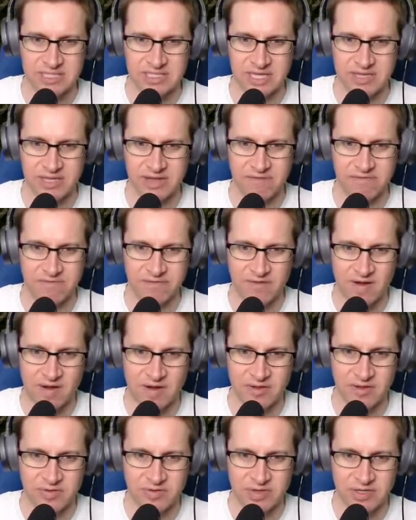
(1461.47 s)
And they
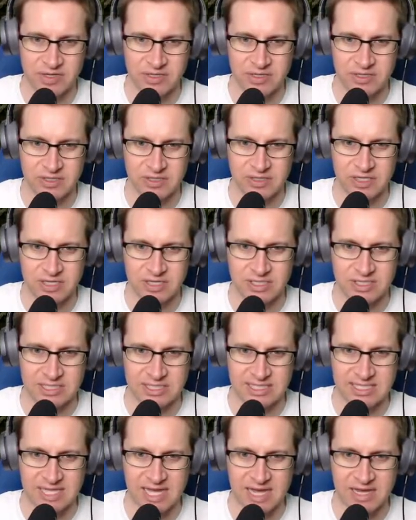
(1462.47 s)
follow the
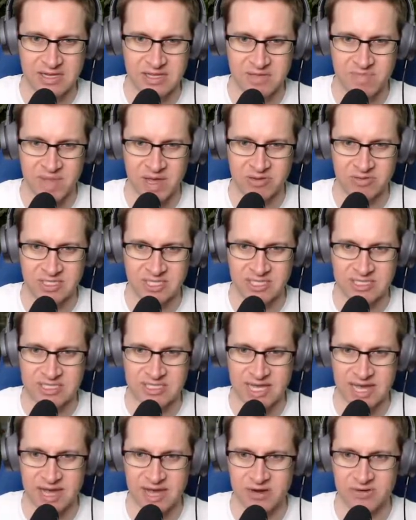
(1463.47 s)
side of the mountain
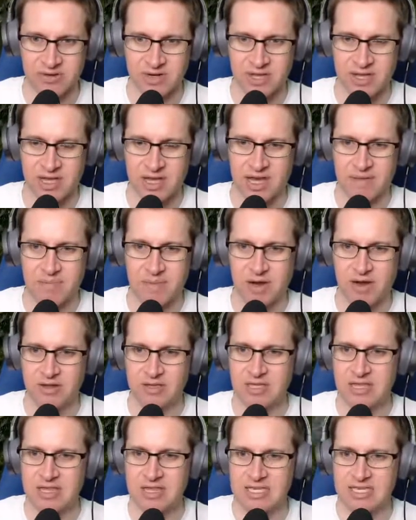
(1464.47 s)
down.
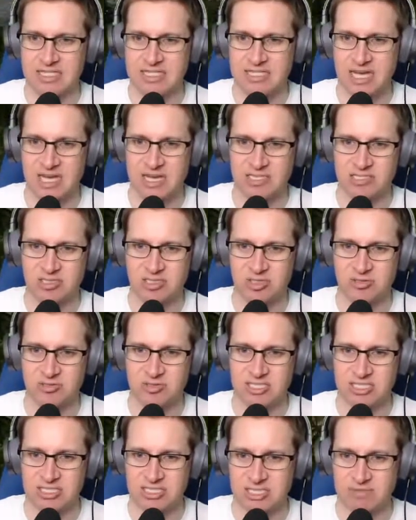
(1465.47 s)
Apparently this side is too
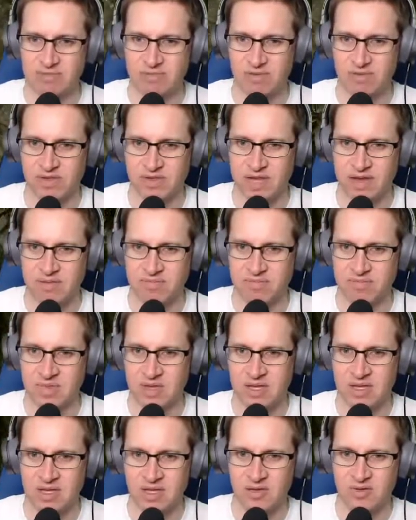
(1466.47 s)
steep for them,
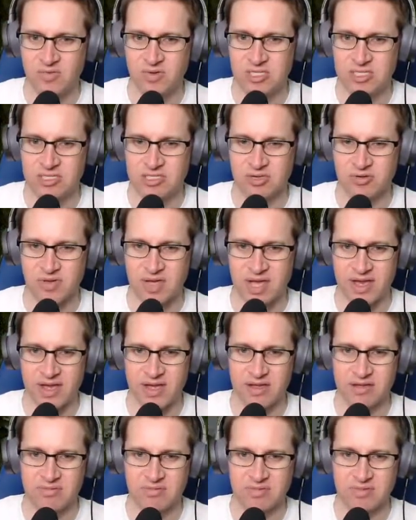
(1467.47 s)
which is
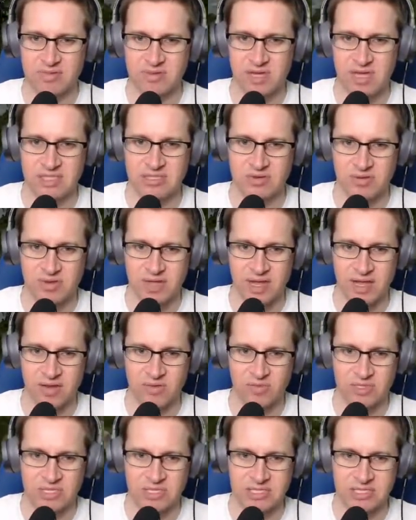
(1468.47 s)
okay. That's okay.
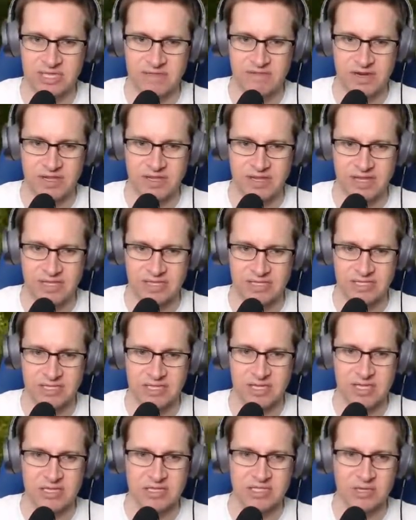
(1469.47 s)
We'll just leave it at this.
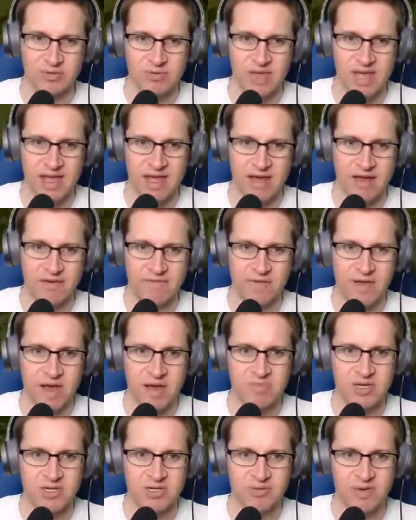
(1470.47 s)
So we have, how
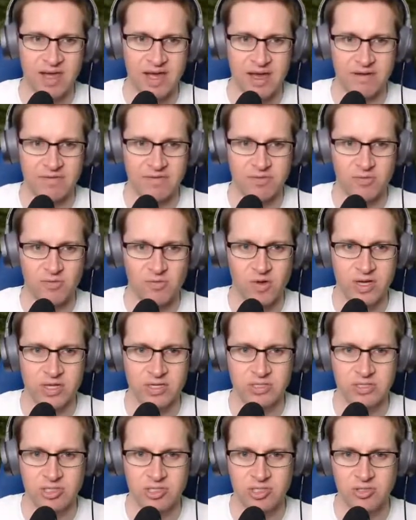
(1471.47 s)
many do we have?
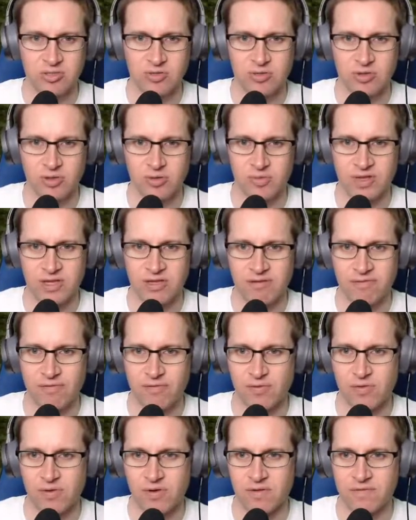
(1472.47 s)
1, 2, 3,
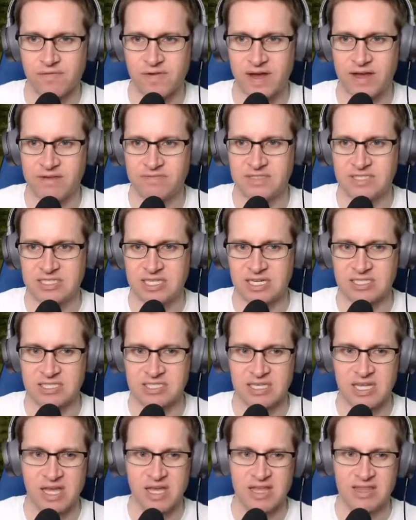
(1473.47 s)
4, 5, 6.
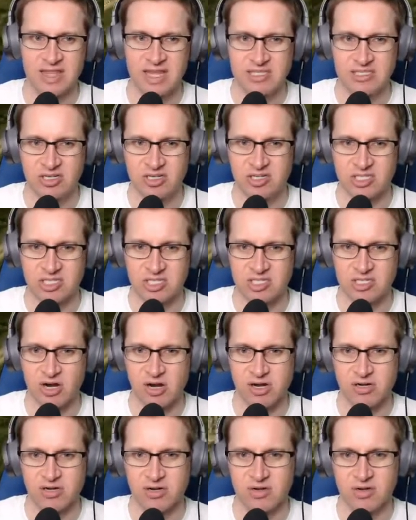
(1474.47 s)
That's a good
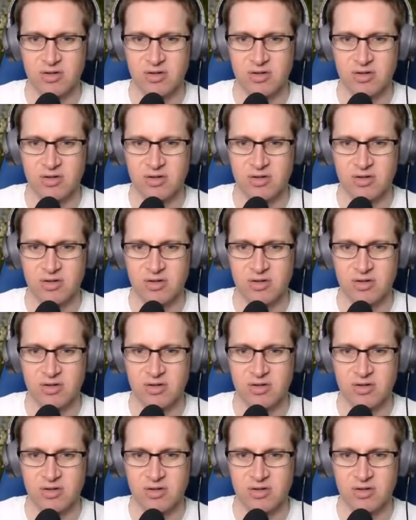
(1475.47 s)
start.